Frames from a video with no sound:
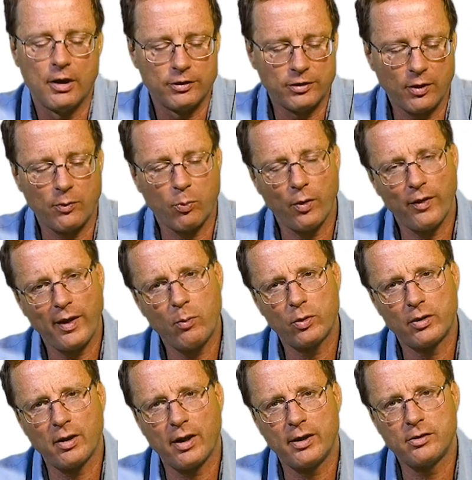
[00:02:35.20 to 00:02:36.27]
So what they
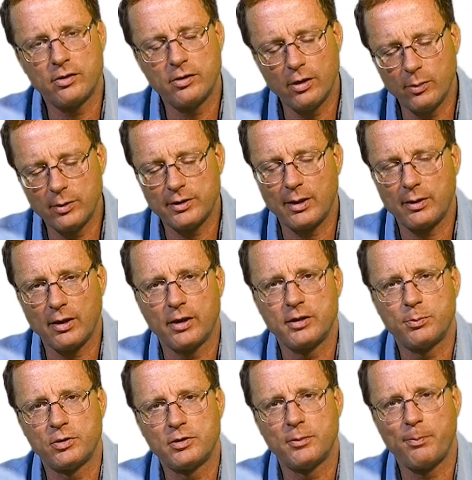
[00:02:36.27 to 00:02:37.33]
would like to do is they'd like
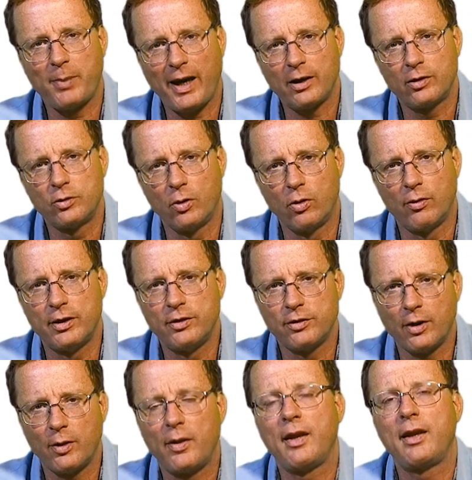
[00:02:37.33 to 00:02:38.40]
to put a backdoor in
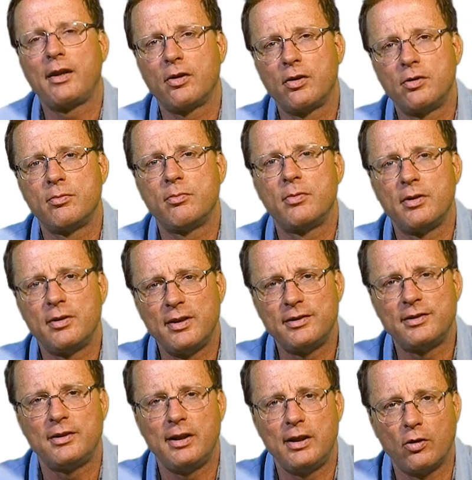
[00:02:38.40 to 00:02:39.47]
so that they could
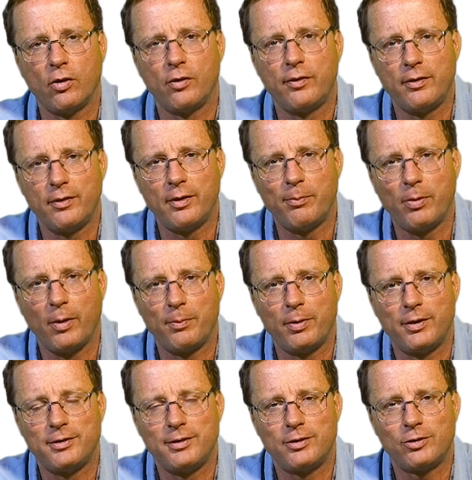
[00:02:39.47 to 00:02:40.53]
listen in on the
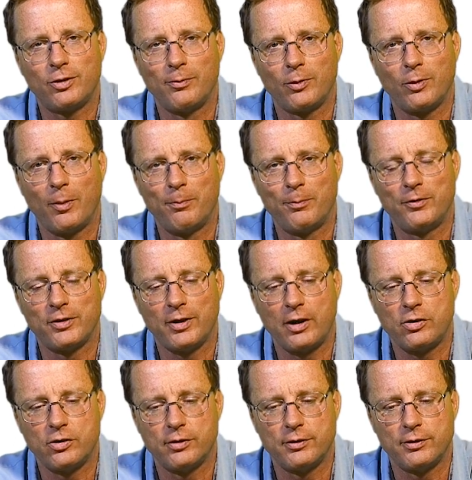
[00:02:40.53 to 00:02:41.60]
populace's
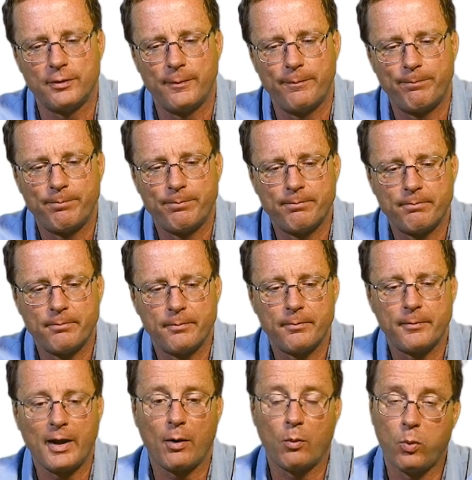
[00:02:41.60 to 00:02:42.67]
conversations.
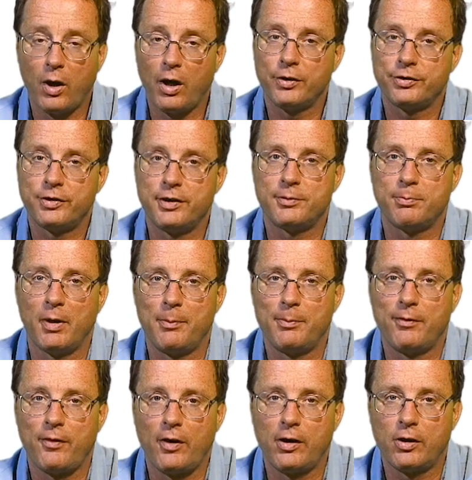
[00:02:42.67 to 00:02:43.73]
Now, whilst this might
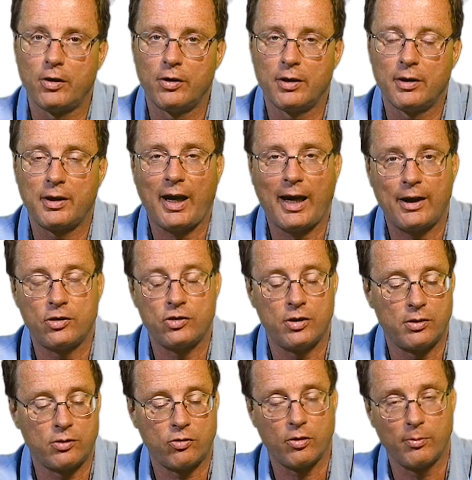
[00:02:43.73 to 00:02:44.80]
be very good at
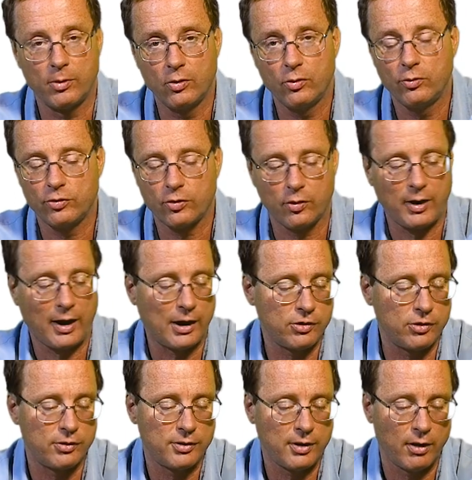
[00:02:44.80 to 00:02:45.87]
catching criminals or
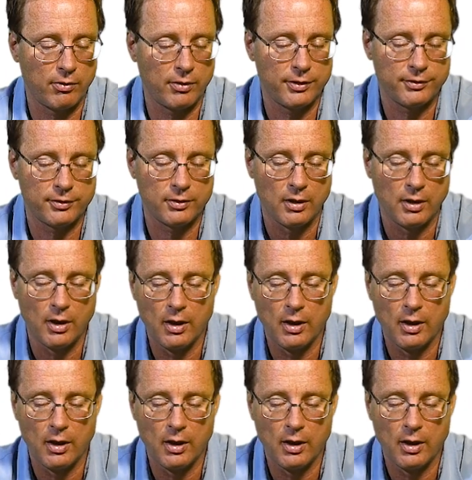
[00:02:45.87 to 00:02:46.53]
catching terrorists,